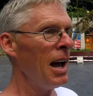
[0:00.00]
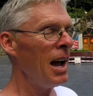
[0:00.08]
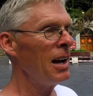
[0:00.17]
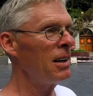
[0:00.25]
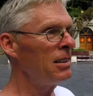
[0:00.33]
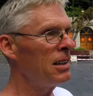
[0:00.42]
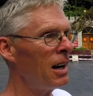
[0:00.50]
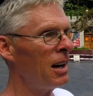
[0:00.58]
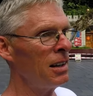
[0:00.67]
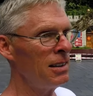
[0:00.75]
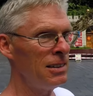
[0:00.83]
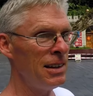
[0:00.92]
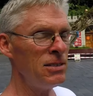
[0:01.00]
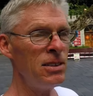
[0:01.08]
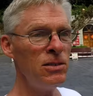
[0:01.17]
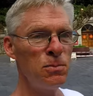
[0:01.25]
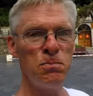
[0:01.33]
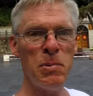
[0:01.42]
And this
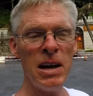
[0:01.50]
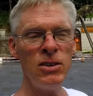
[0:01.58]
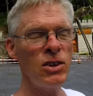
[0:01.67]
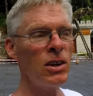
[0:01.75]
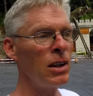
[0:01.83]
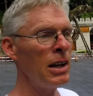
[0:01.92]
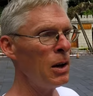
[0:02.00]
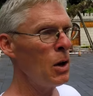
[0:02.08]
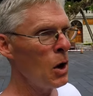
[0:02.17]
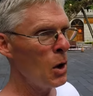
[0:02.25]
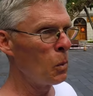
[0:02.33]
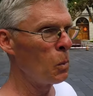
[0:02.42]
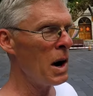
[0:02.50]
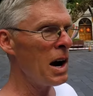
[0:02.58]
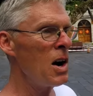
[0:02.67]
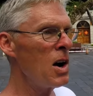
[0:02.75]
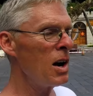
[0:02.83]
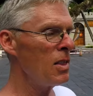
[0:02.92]
is basically
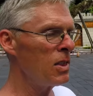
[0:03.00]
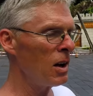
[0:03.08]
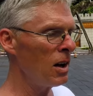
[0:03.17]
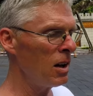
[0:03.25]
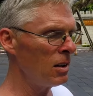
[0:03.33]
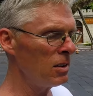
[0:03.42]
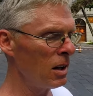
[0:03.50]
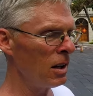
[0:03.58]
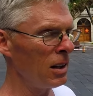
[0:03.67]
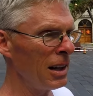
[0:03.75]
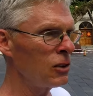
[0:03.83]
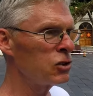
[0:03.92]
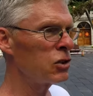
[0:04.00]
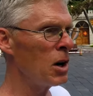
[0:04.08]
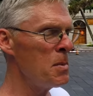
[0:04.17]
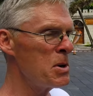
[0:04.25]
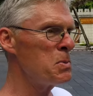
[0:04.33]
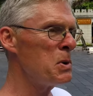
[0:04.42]
where the little
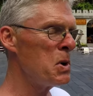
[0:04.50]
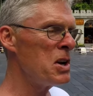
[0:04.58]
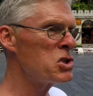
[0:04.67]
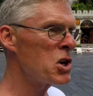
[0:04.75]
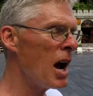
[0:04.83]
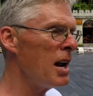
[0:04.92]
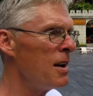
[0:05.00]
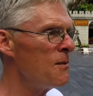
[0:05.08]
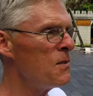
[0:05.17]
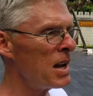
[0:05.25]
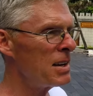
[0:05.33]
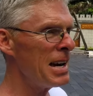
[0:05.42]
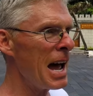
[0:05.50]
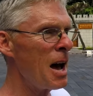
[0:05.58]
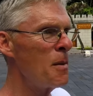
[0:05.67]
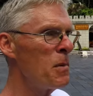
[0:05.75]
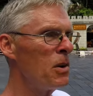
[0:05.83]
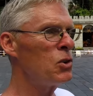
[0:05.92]
skirmish between China and
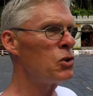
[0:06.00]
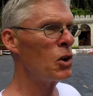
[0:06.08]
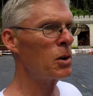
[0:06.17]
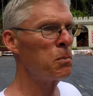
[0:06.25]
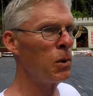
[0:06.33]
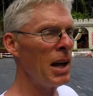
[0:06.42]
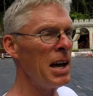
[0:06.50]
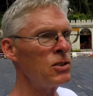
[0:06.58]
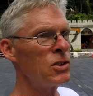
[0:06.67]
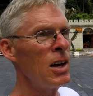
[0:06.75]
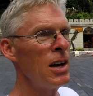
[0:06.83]
Vietnam took place.